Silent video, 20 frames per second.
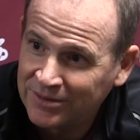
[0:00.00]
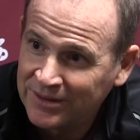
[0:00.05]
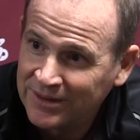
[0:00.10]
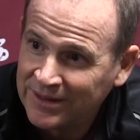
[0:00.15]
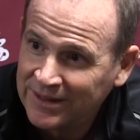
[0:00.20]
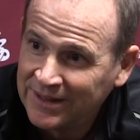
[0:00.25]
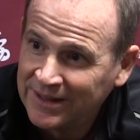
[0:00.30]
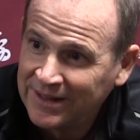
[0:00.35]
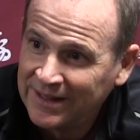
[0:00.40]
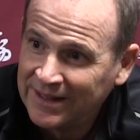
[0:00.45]

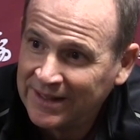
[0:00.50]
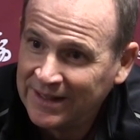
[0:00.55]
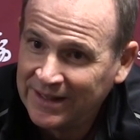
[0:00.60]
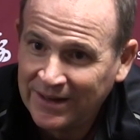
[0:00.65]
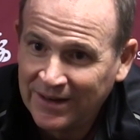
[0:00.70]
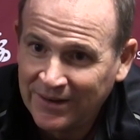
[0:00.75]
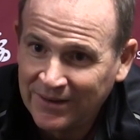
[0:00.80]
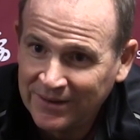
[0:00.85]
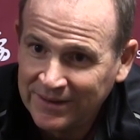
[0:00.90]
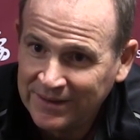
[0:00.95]

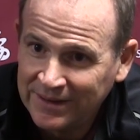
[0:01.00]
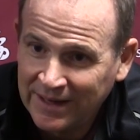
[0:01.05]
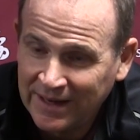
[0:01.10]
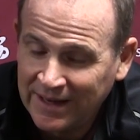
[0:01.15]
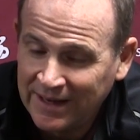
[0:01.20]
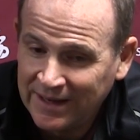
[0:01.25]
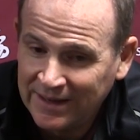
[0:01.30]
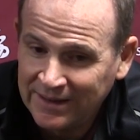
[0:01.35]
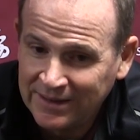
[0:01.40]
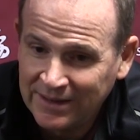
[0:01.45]

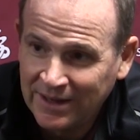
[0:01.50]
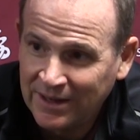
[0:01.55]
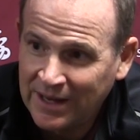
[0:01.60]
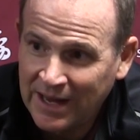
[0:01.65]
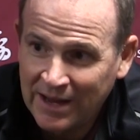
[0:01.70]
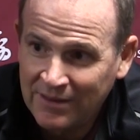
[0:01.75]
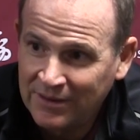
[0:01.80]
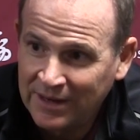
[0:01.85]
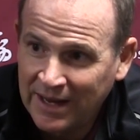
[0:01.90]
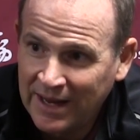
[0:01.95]
and
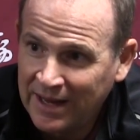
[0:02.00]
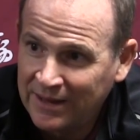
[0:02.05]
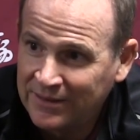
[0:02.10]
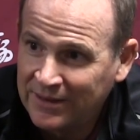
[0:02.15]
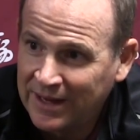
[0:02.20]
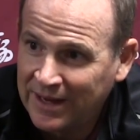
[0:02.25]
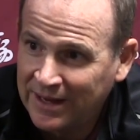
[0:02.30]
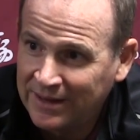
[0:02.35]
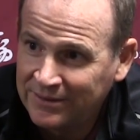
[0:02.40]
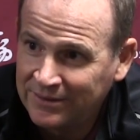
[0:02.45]
haven't had
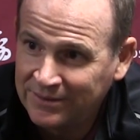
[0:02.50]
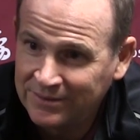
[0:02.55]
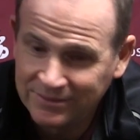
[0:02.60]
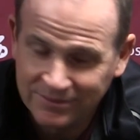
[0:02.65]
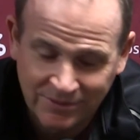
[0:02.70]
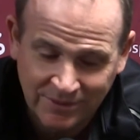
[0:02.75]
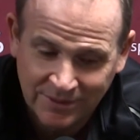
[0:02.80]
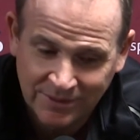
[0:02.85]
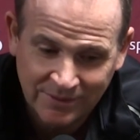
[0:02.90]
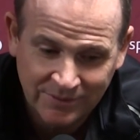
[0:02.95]
that
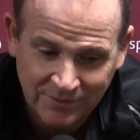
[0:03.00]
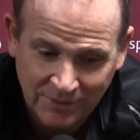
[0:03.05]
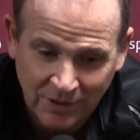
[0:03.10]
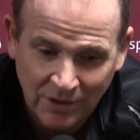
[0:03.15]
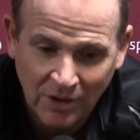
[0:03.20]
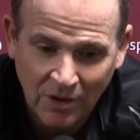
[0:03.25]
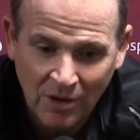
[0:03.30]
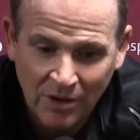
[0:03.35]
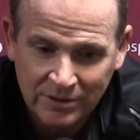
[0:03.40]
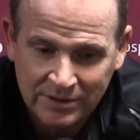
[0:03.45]
for
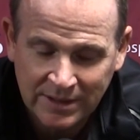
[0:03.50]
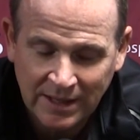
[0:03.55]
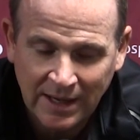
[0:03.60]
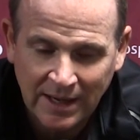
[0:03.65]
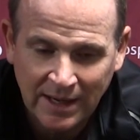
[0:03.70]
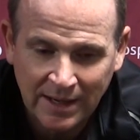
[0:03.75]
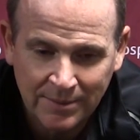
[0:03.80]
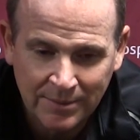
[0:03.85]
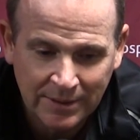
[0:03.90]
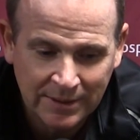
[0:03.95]
a long
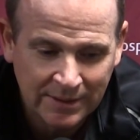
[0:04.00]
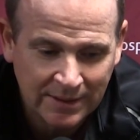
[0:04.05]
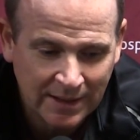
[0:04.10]
time."